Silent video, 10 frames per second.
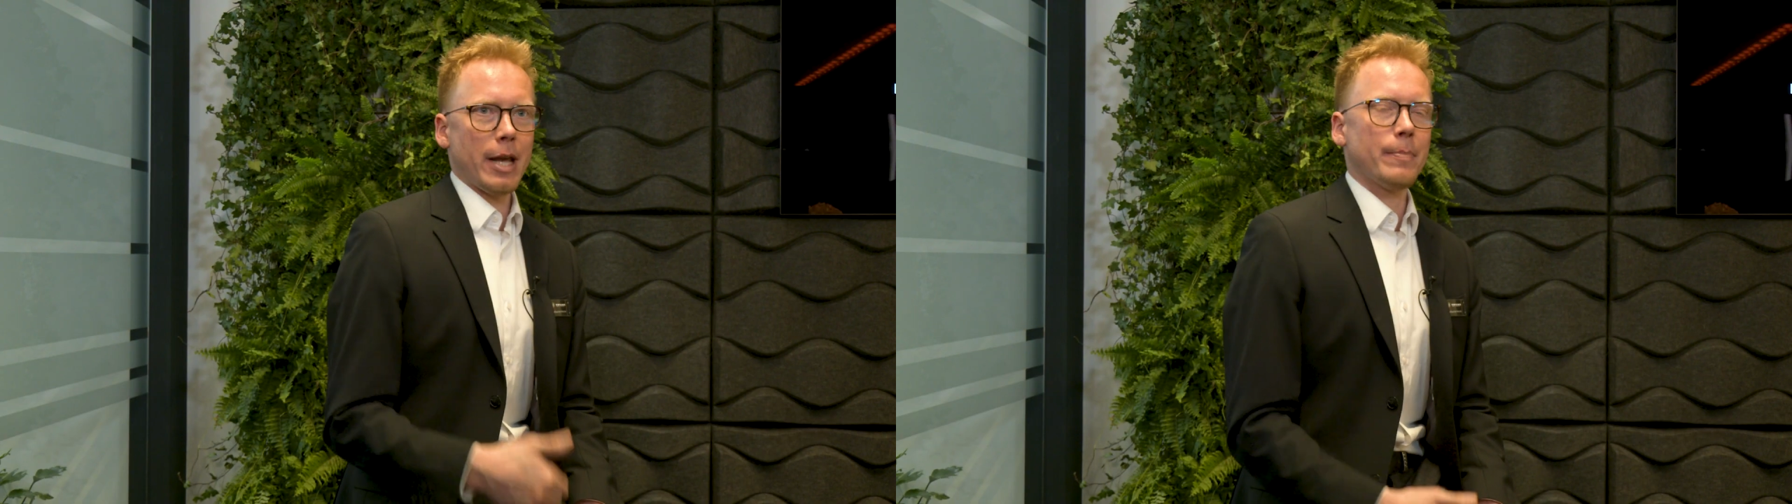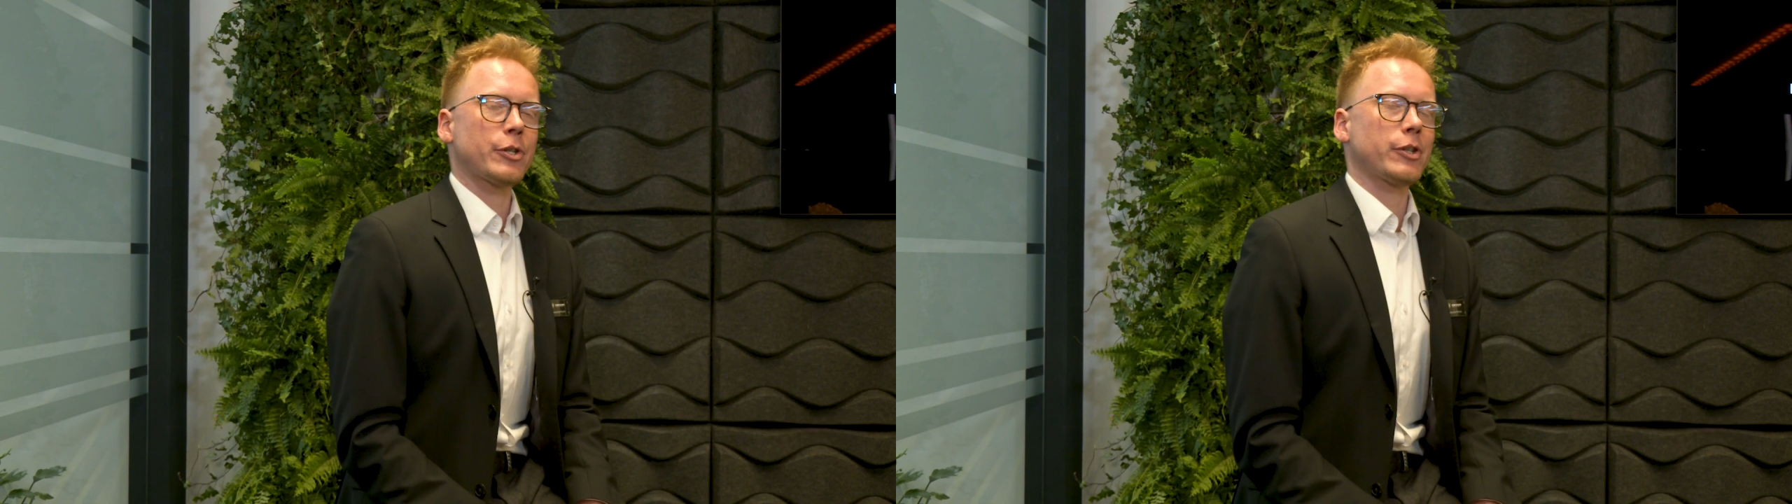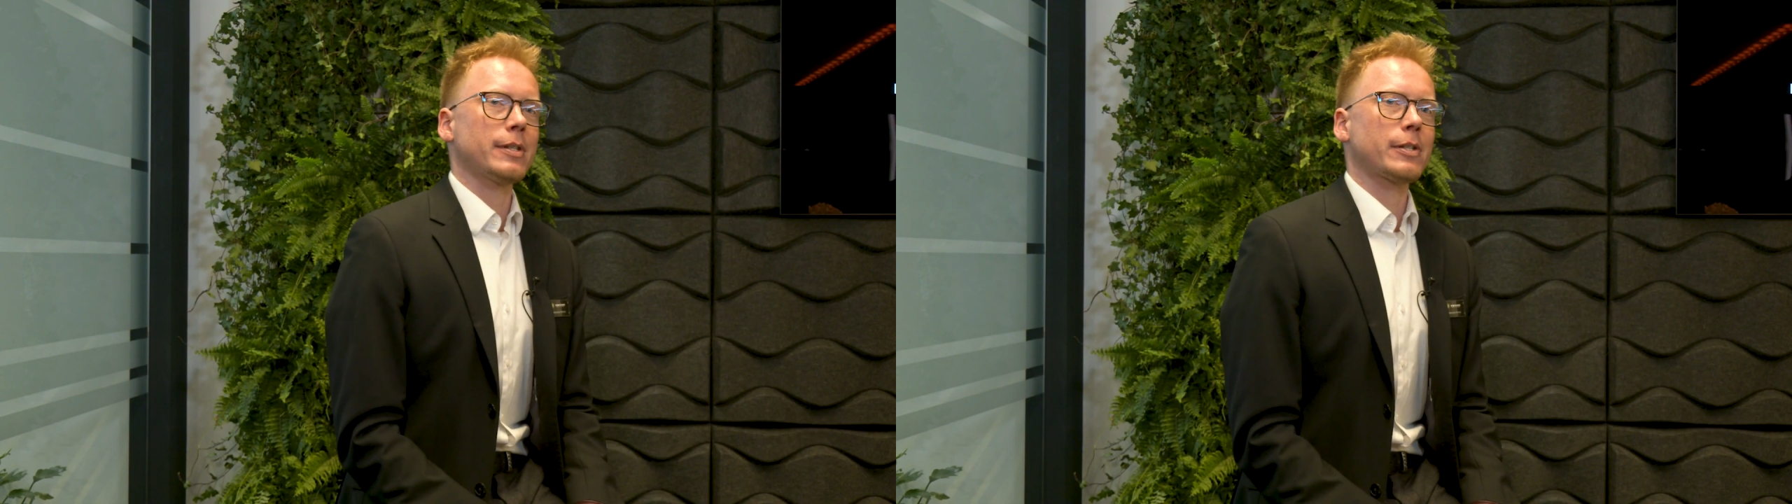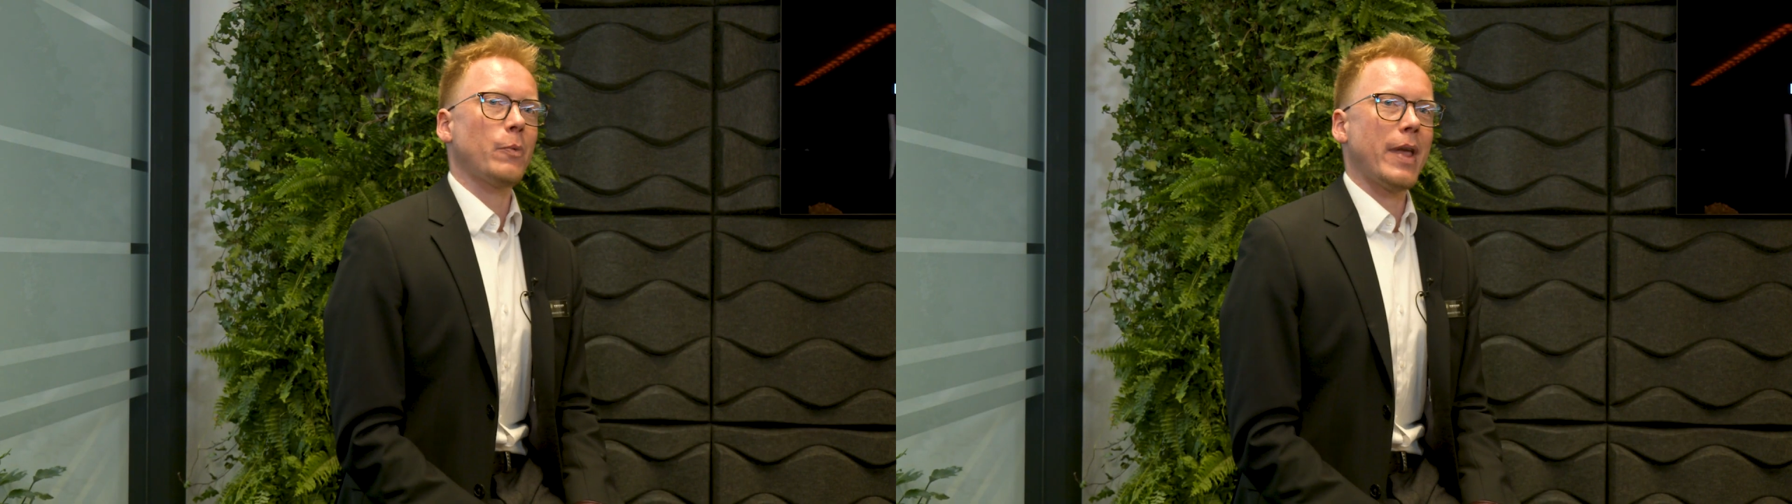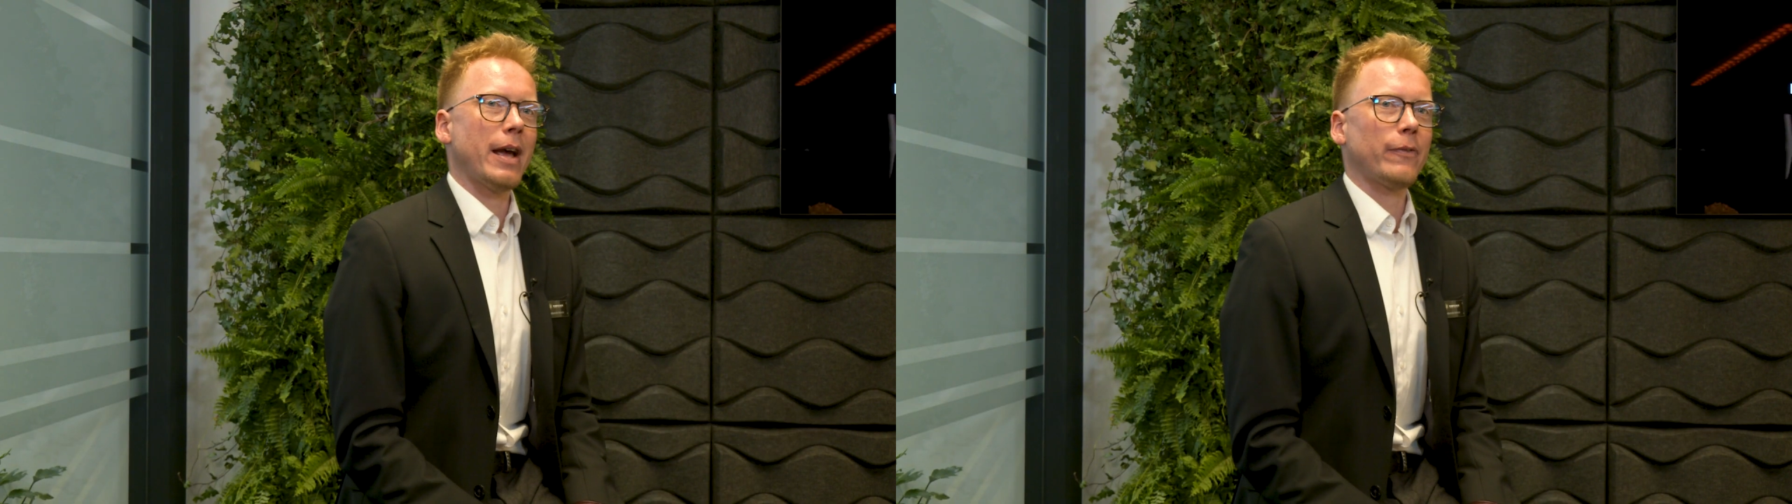emissions,
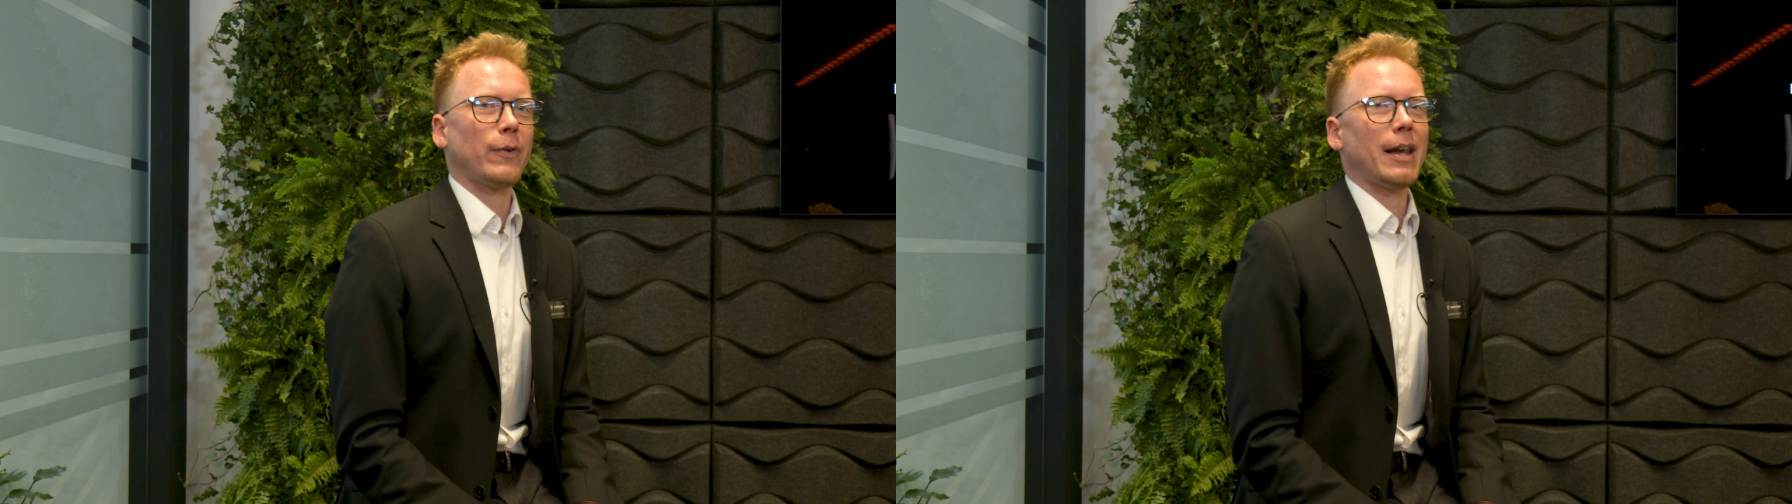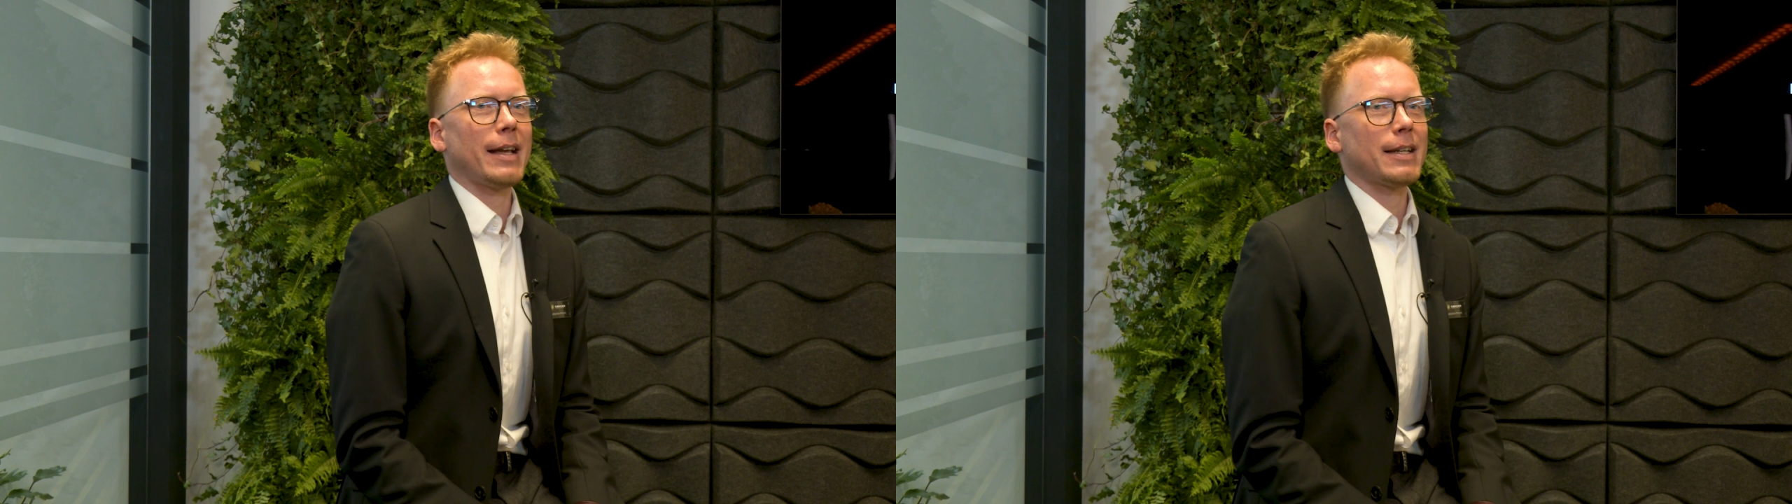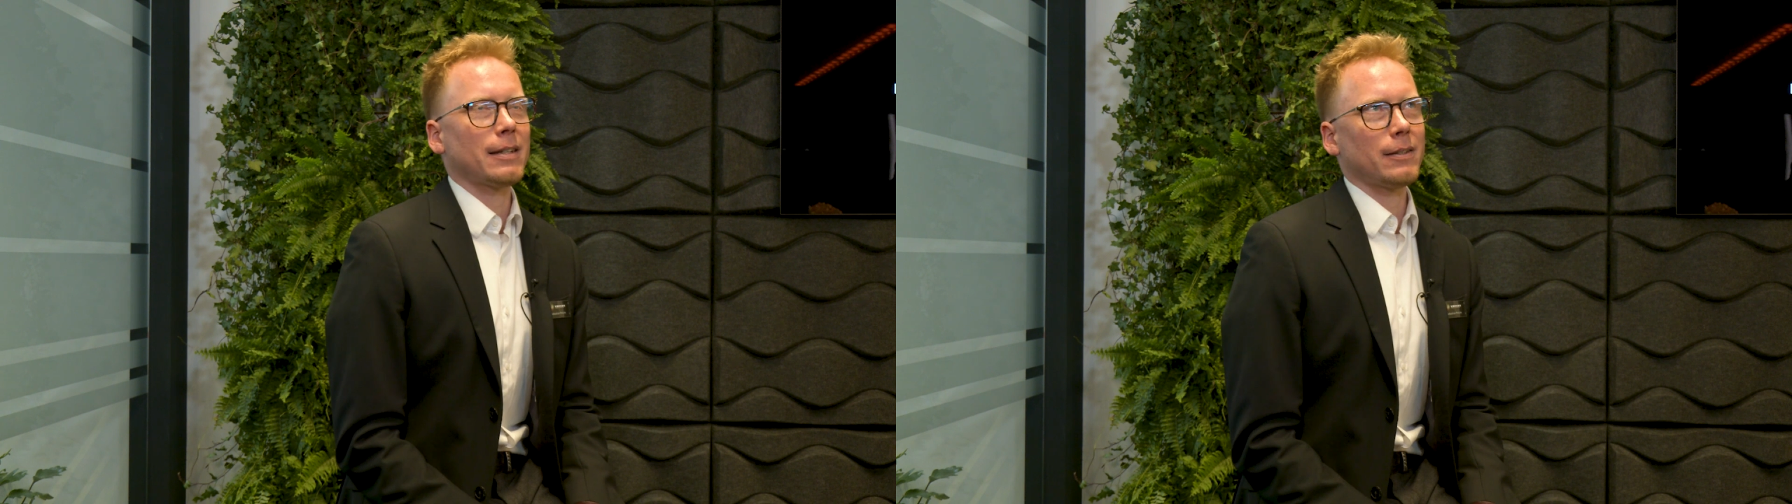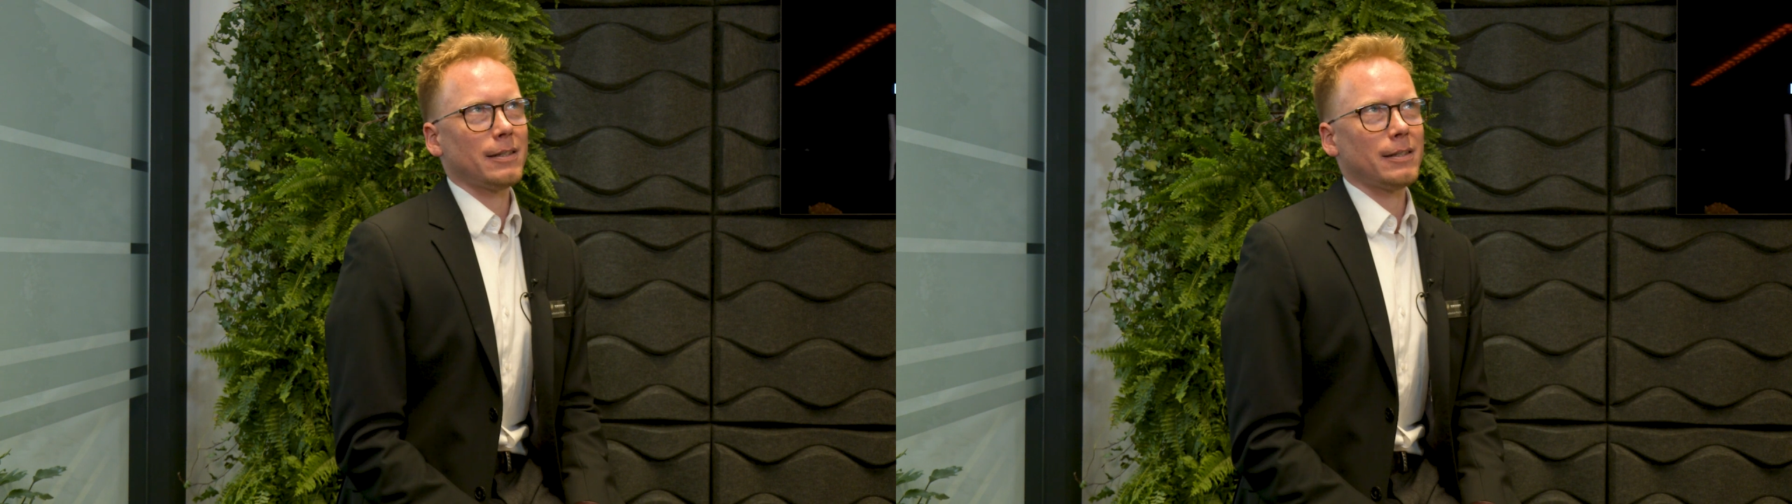we have like